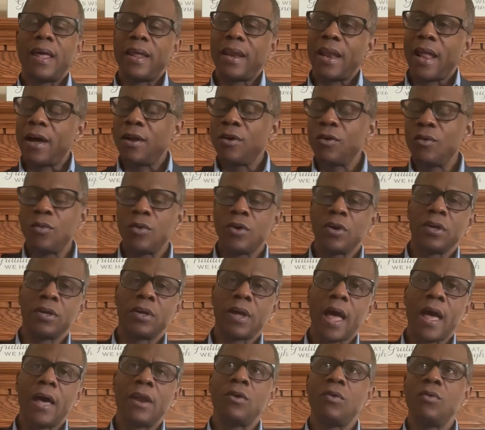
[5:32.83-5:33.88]
and I don't
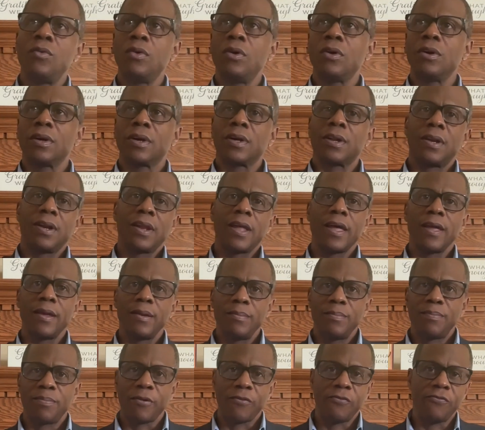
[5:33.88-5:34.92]
want to
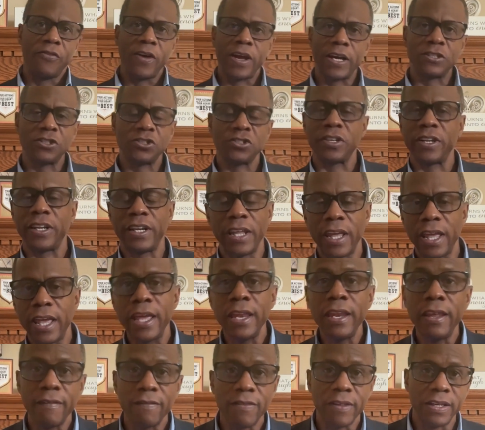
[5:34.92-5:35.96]
claim perfection in
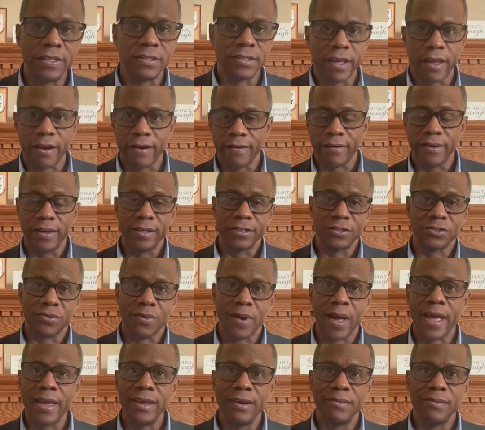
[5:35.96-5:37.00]
any of these areas, right?